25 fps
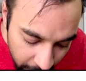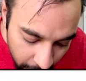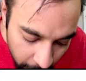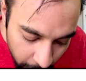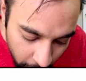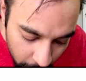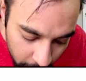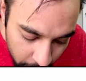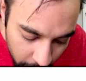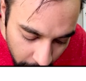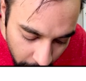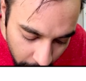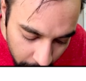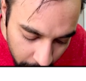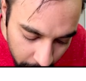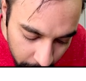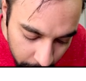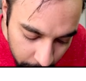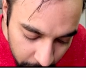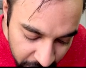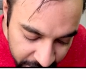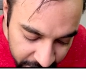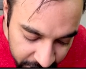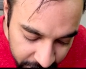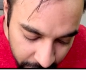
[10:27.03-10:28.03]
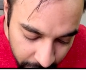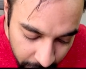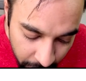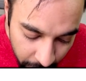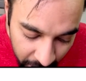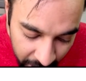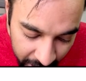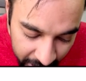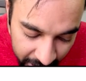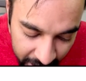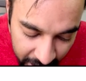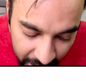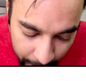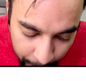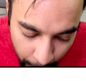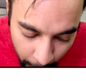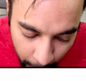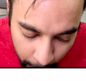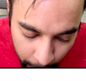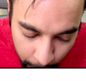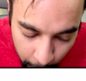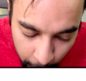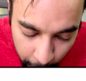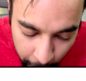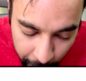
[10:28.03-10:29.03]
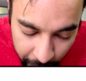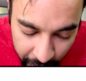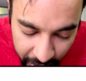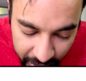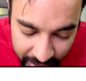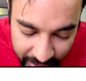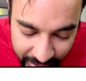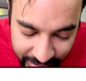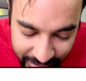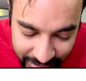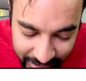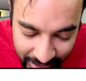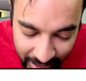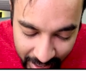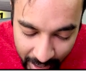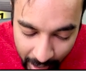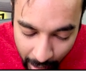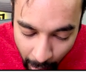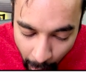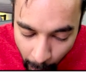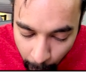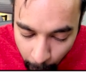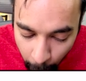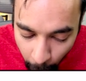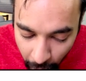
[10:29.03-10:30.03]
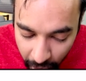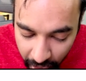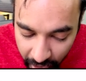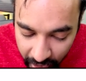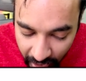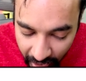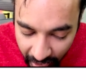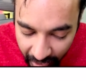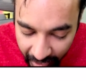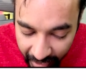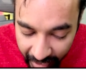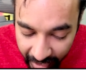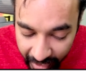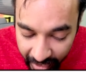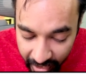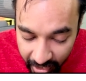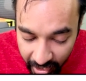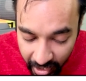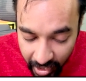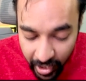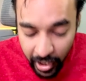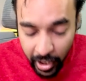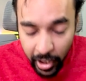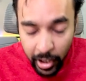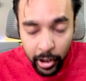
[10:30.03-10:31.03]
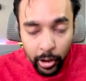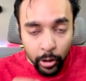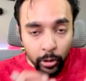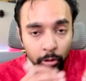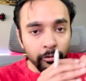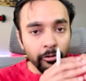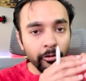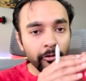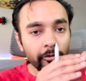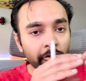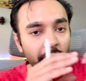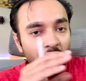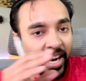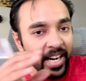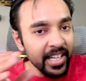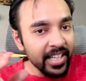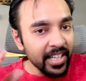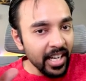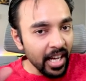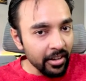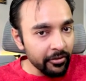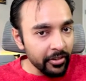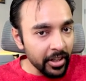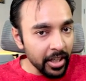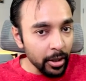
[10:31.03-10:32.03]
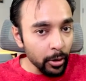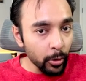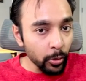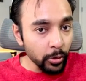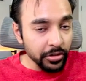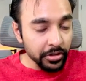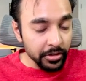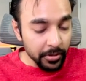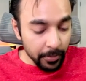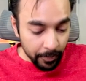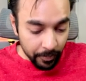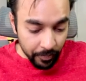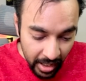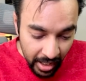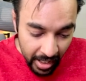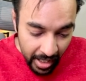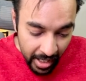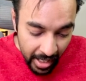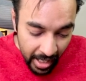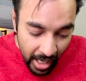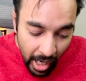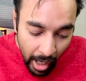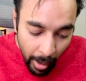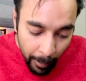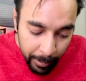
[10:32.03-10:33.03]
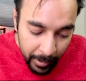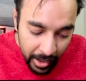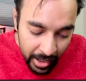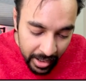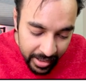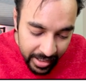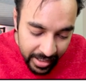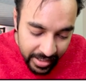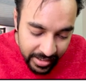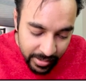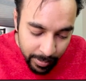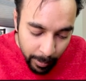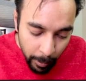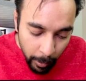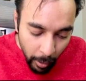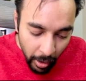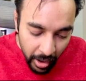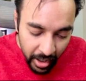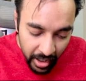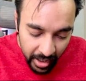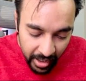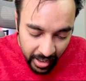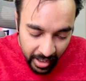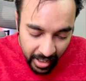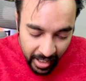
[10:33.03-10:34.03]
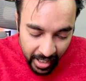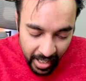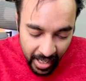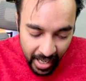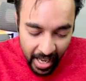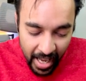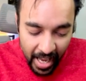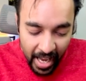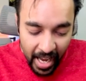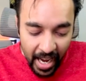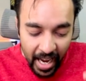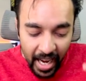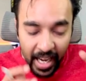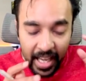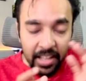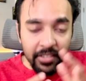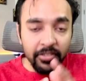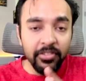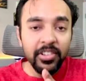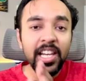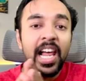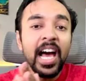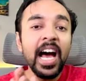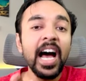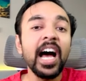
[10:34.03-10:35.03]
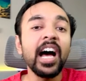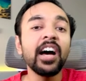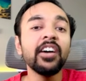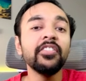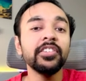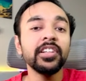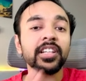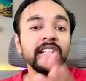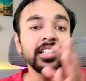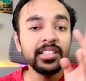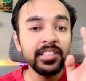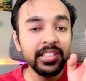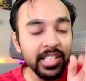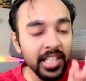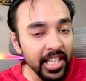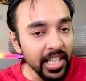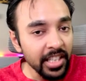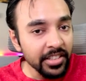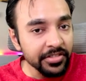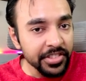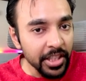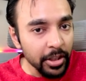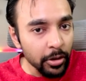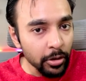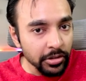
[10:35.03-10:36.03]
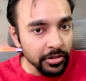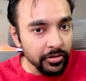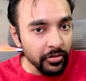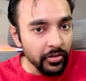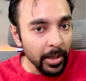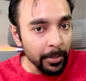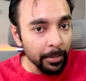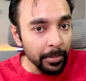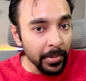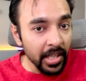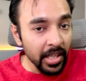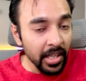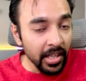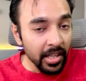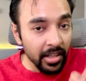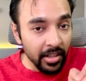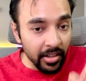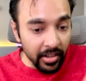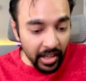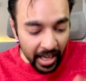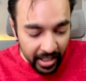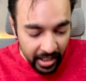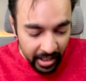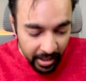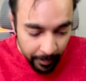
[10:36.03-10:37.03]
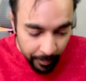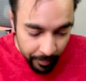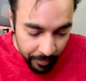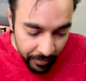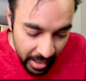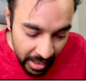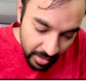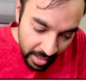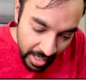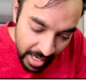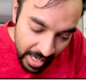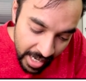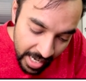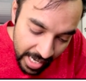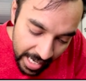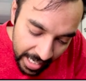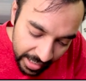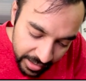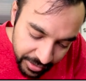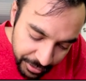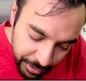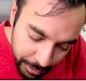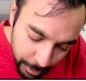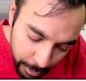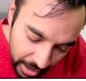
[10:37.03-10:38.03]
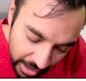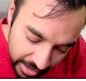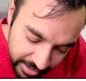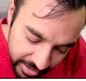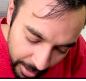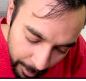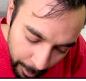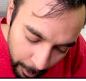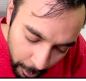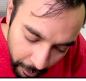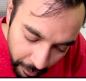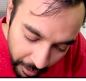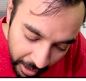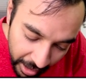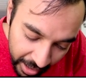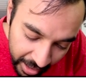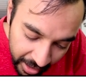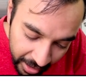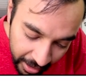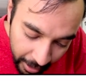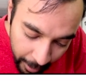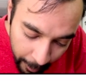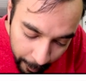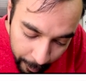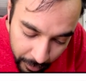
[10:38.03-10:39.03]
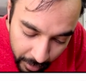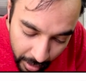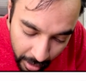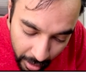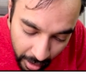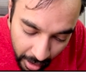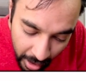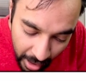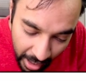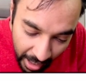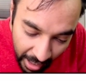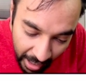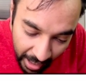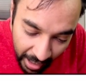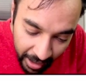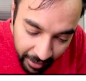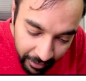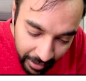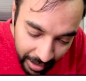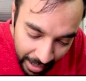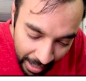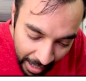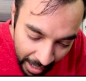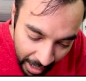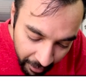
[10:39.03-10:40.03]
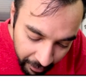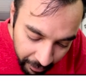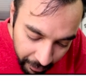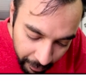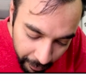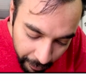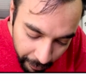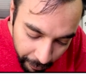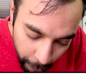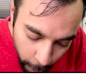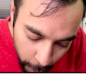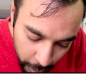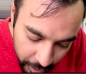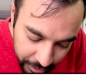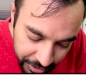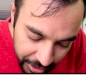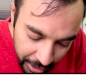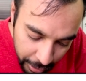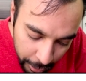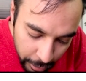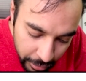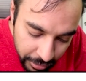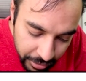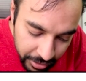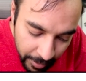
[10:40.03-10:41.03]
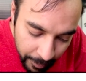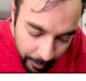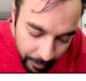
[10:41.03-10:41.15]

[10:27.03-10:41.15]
what we're going to do is we will keep on moving this pointer ahead to find our windows. Up till this point, I will have 3 zeros flipped, right? As soon as I move ahead, I will have 4 zeros.